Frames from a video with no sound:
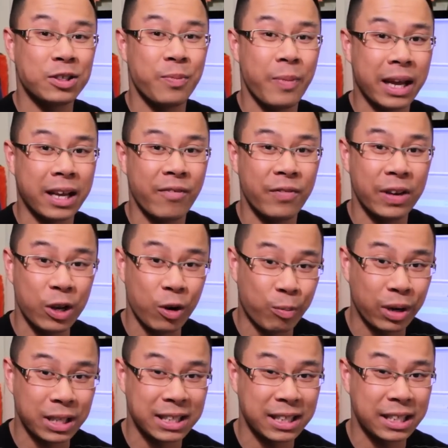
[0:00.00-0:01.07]
to make a video
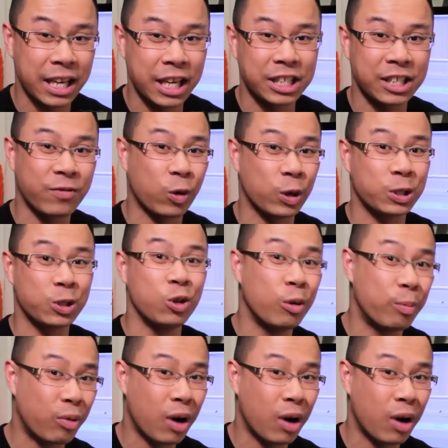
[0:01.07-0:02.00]
presentation for a school